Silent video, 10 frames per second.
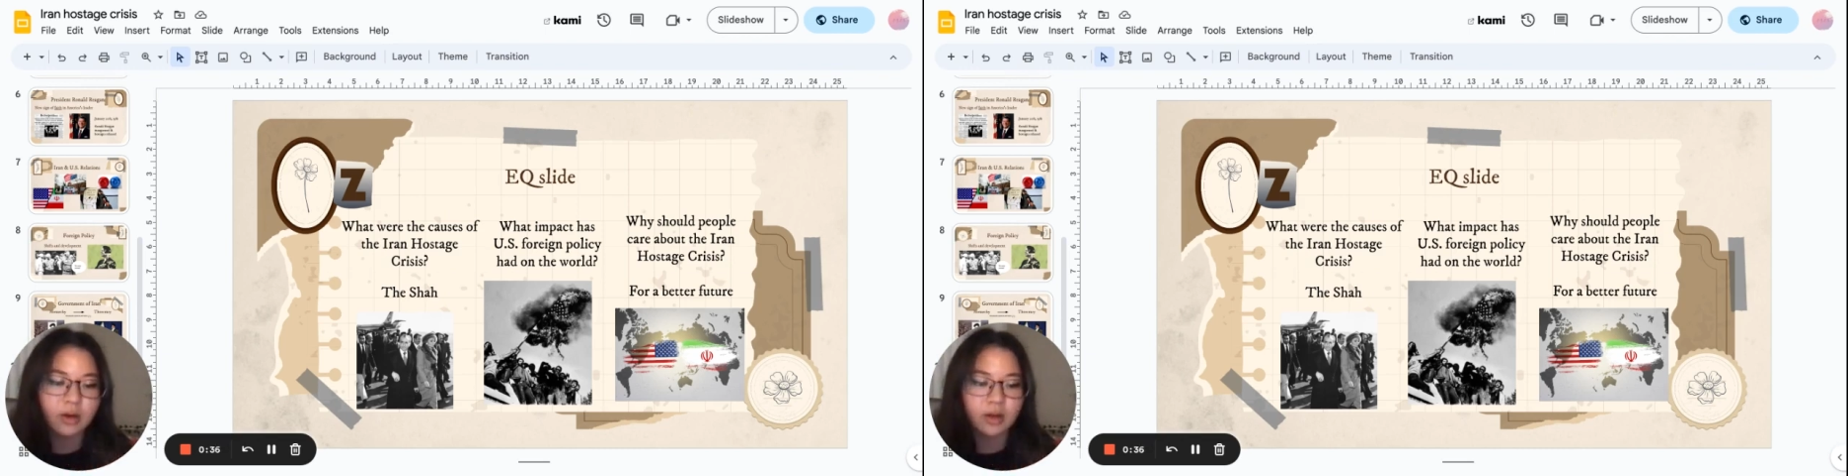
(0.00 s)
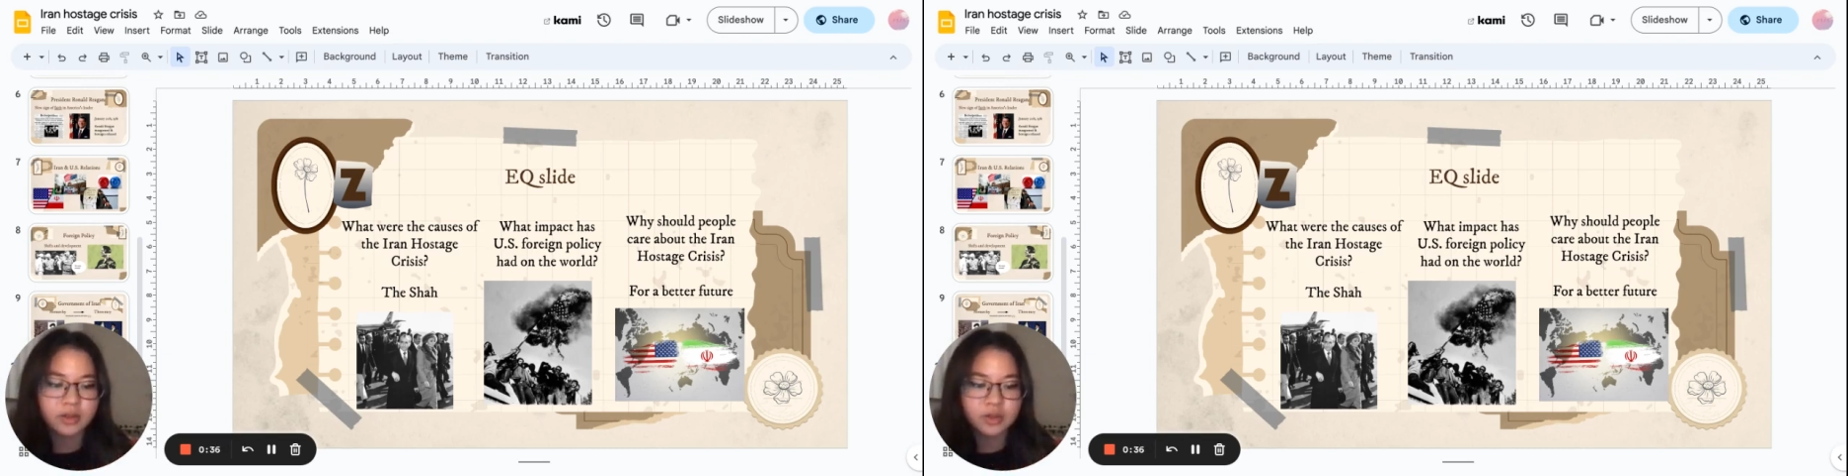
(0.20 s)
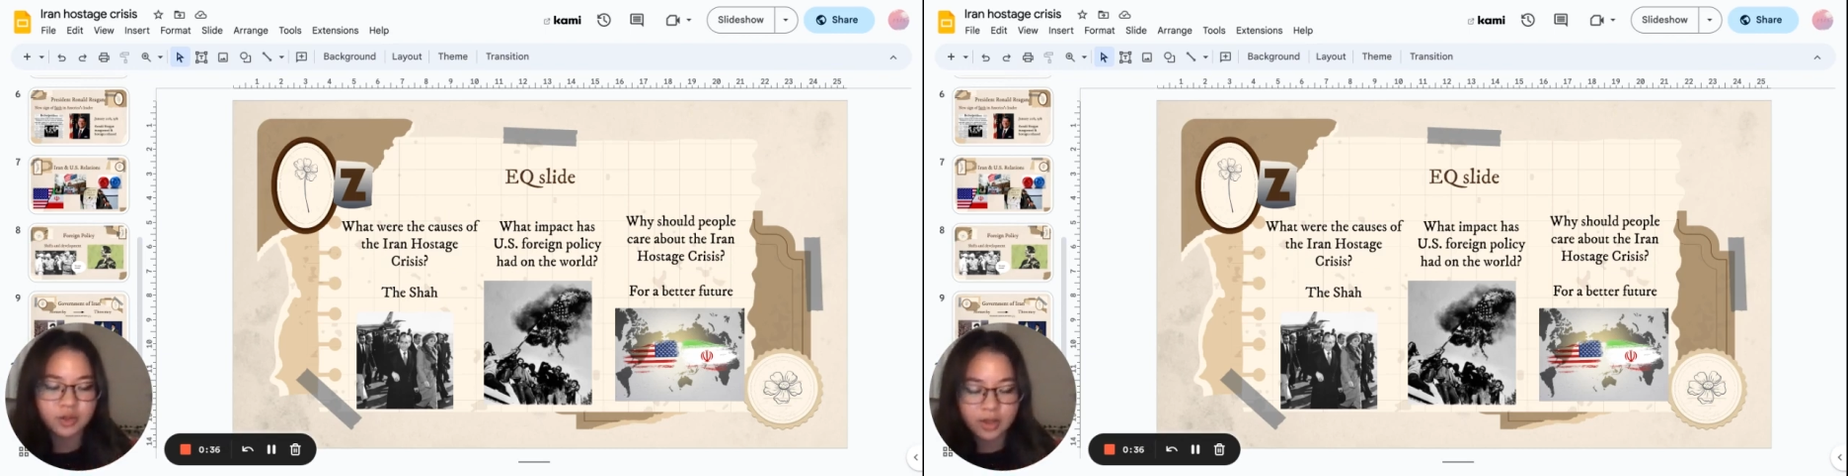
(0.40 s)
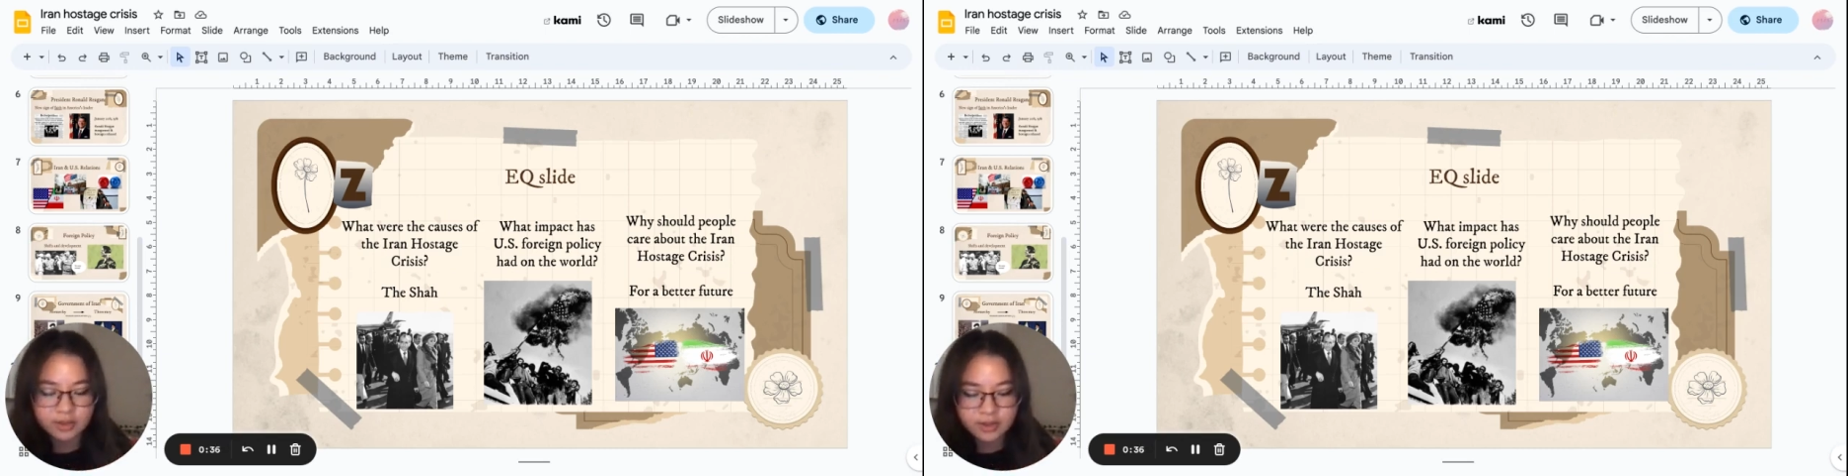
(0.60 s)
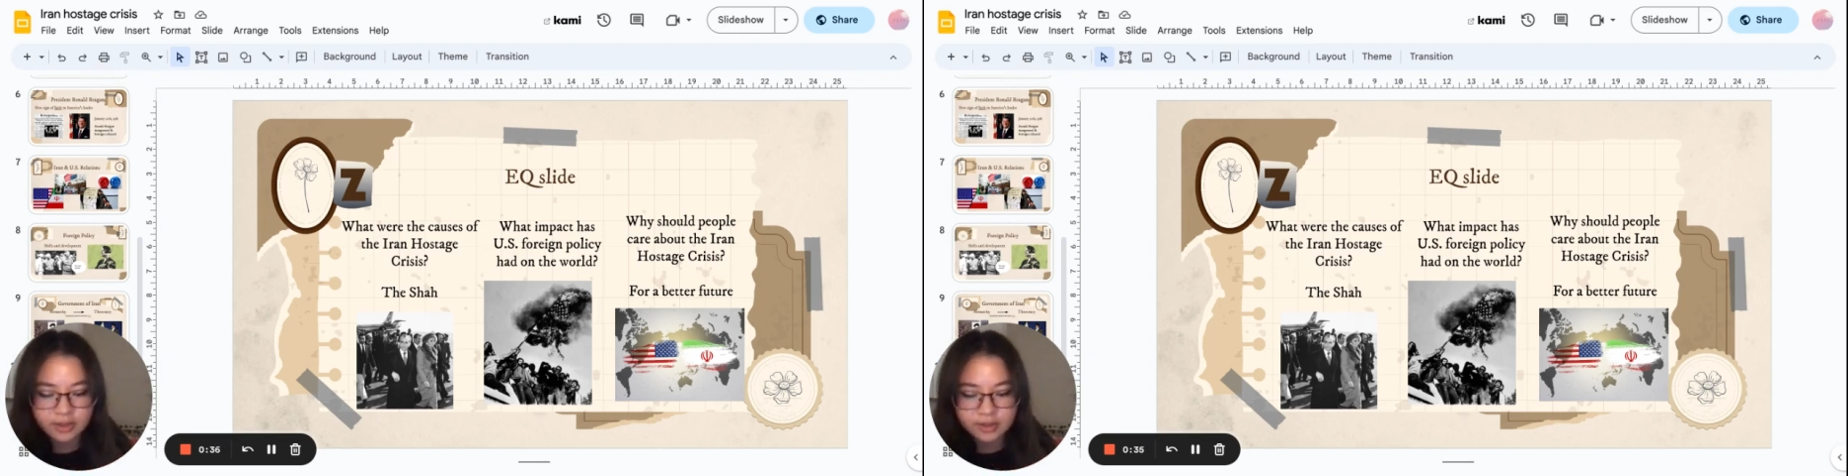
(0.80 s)
hostage
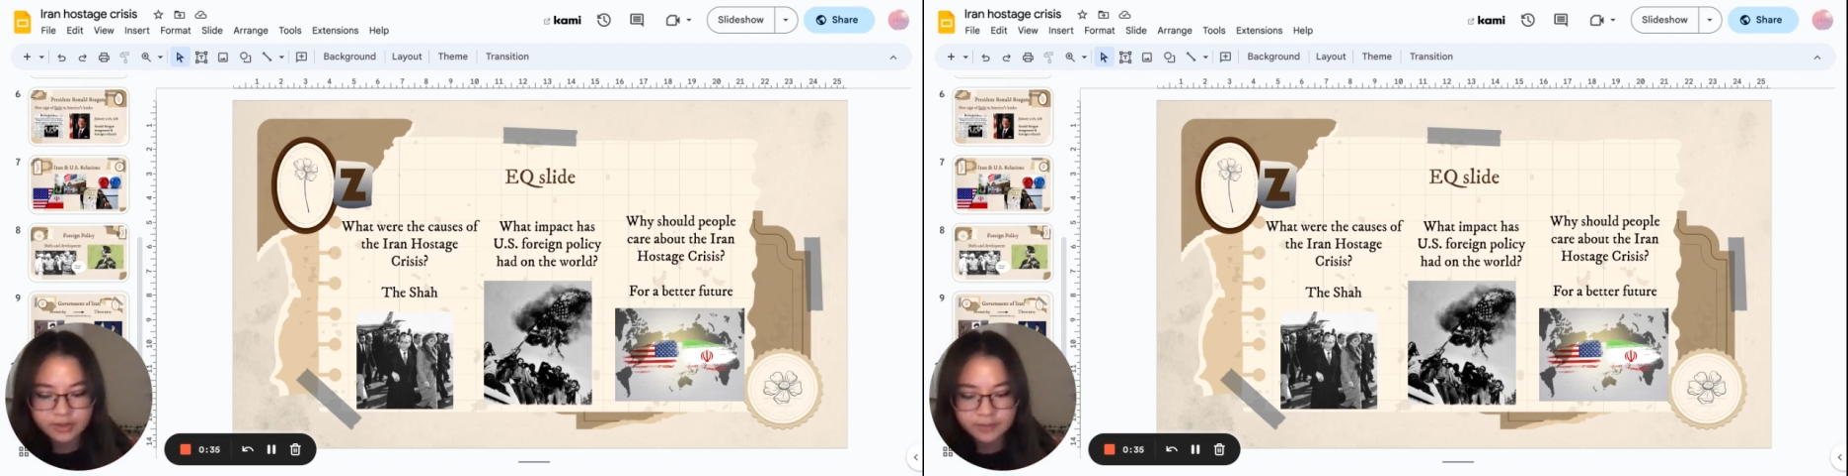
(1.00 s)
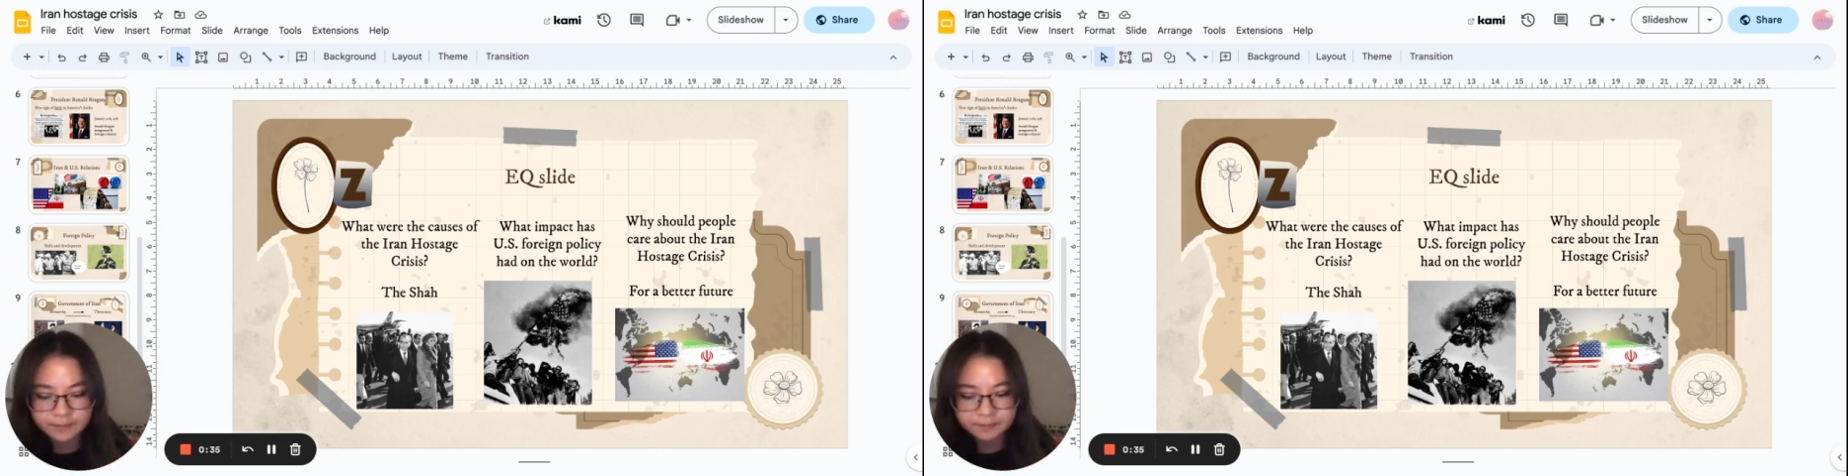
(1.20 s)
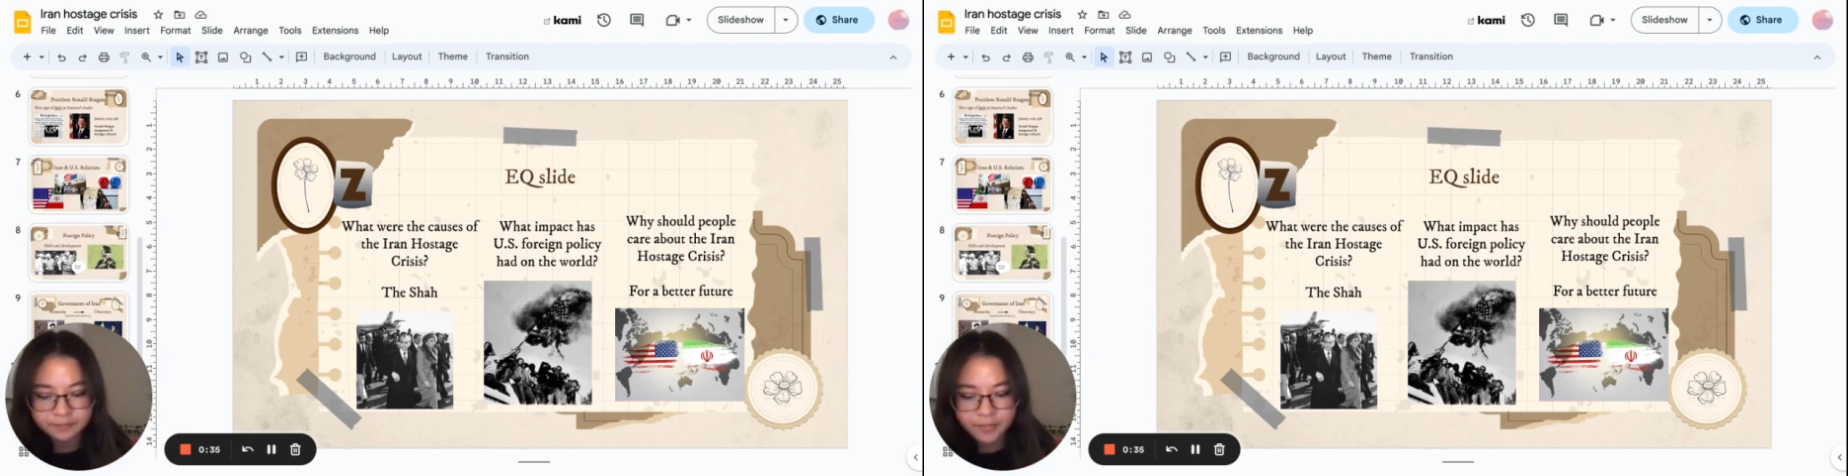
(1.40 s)
crisis?